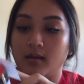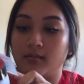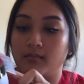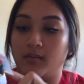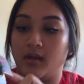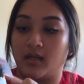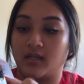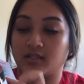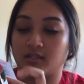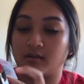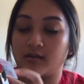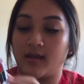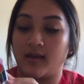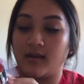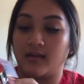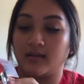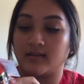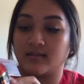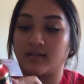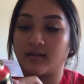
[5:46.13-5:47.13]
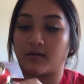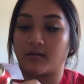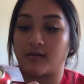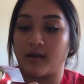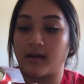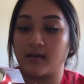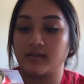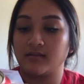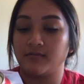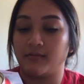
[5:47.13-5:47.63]
make sure that it's the
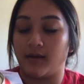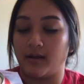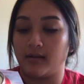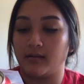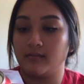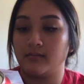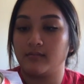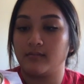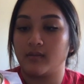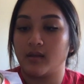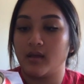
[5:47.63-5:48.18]
correct one.